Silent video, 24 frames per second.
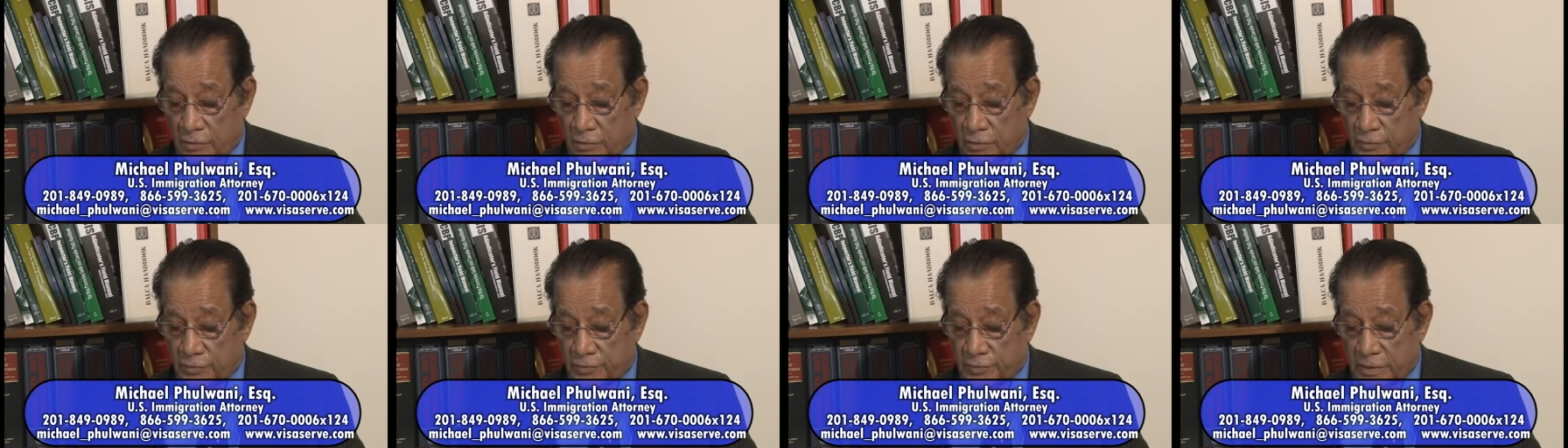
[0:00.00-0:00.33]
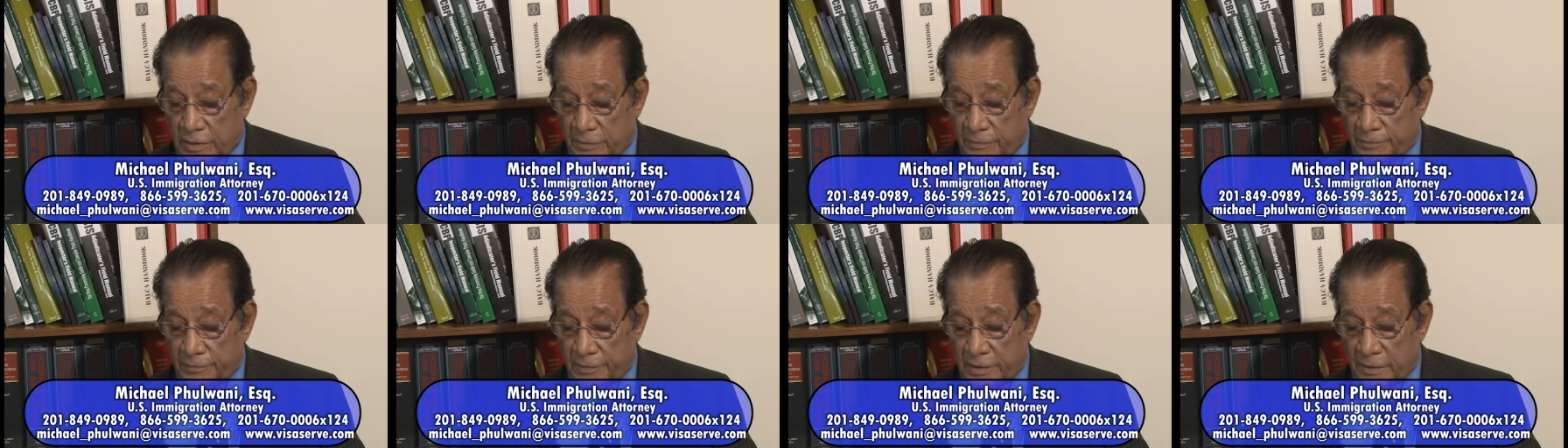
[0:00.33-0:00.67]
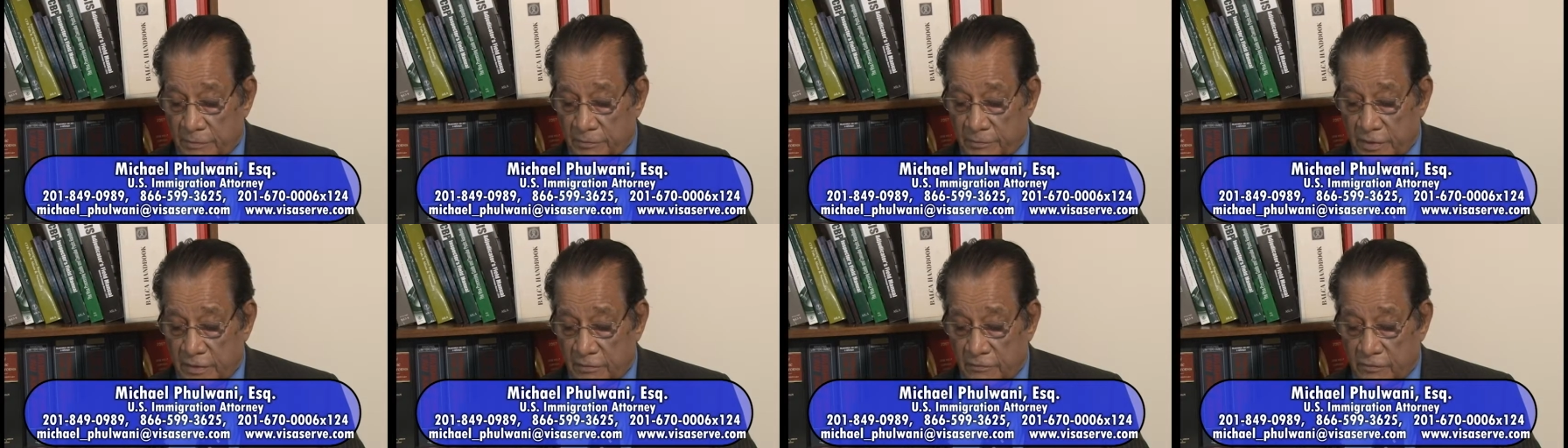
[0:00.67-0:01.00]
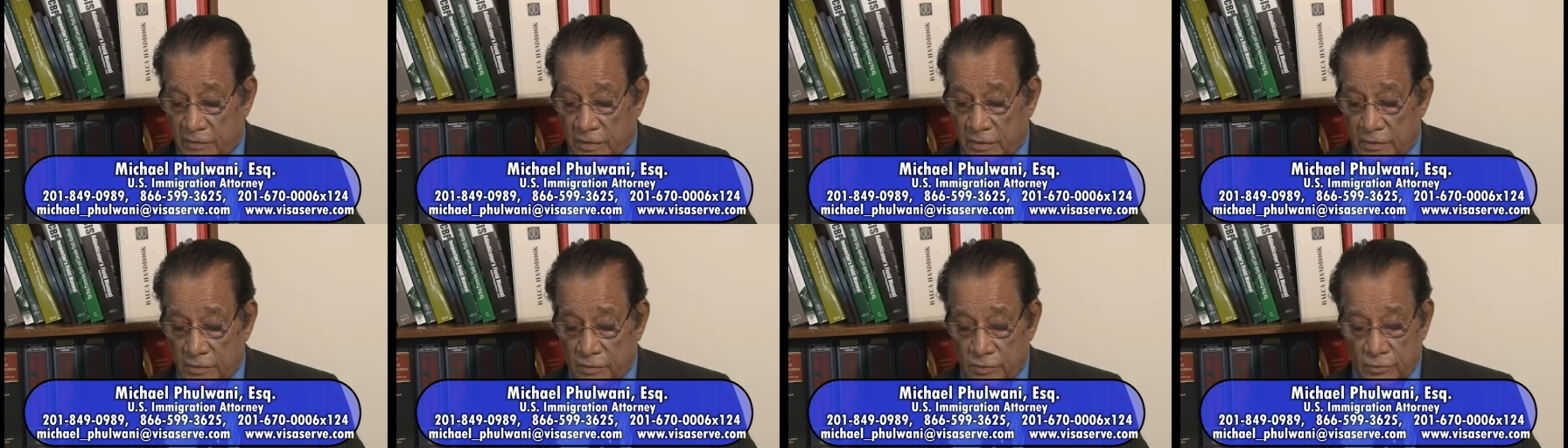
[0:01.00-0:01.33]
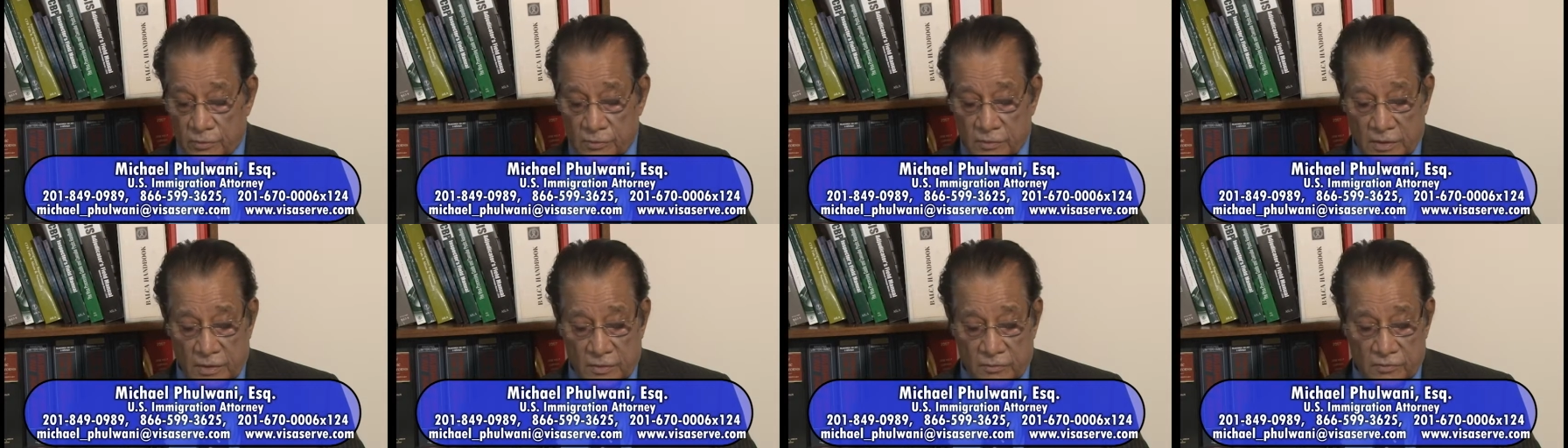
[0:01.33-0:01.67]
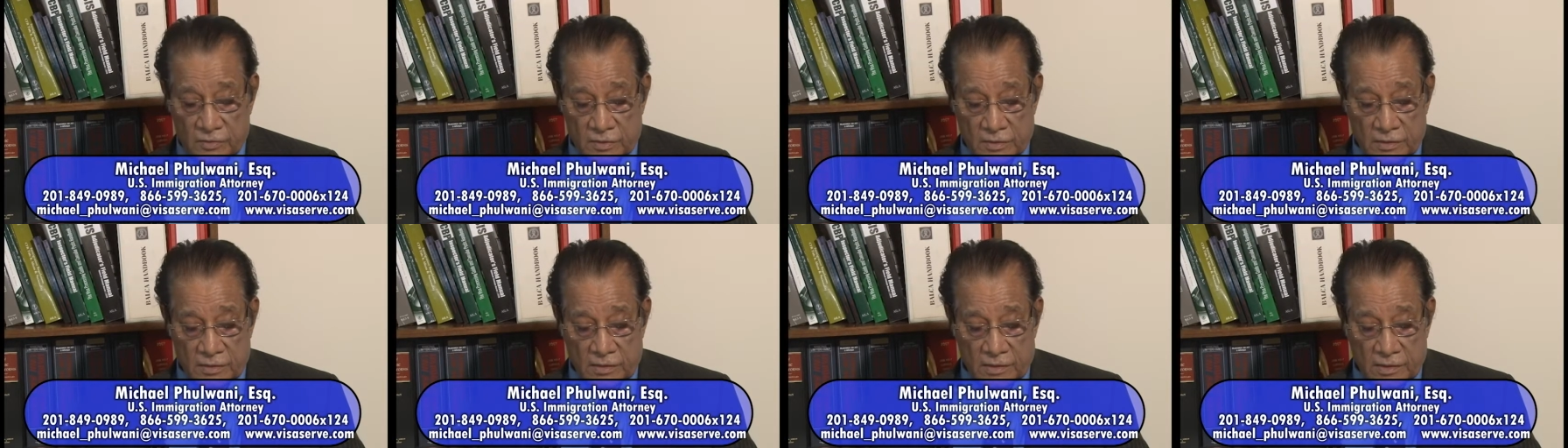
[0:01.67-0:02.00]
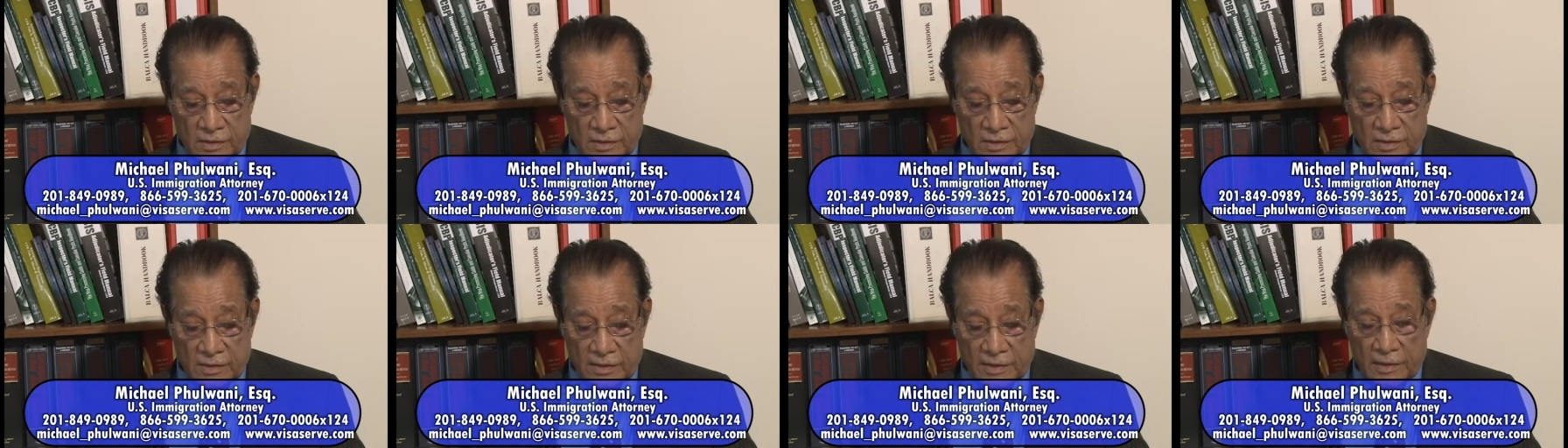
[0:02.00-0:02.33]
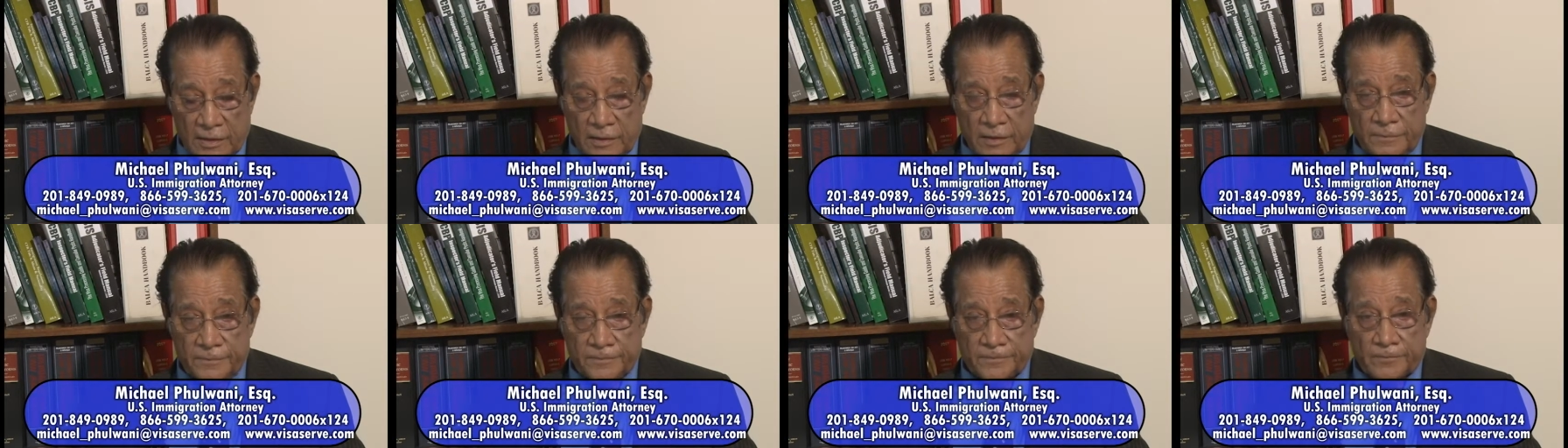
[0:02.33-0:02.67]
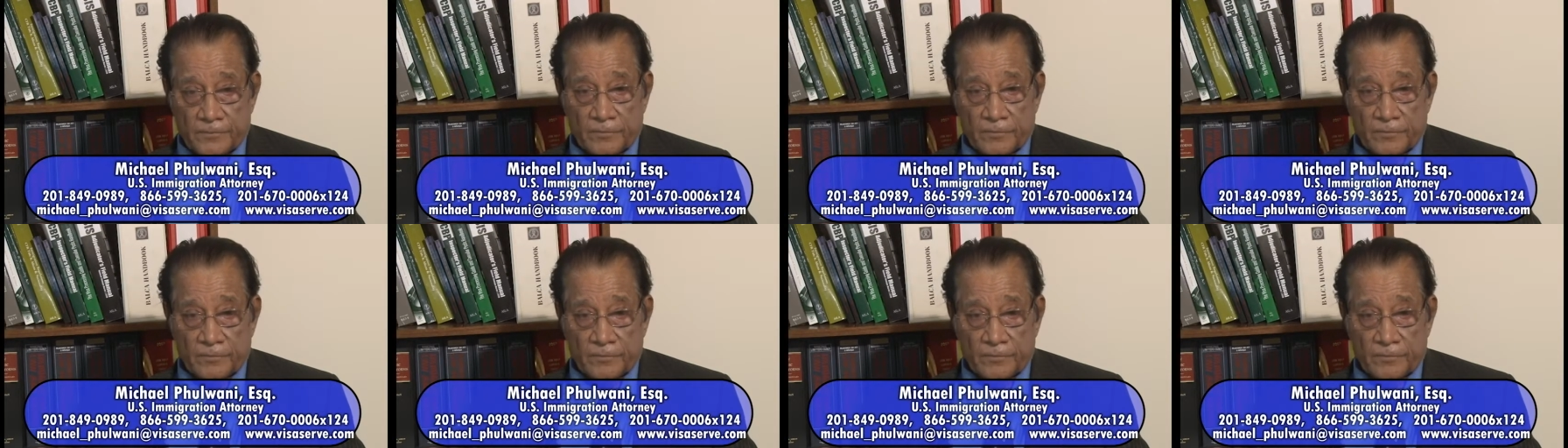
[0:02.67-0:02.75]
to September 1, 2013.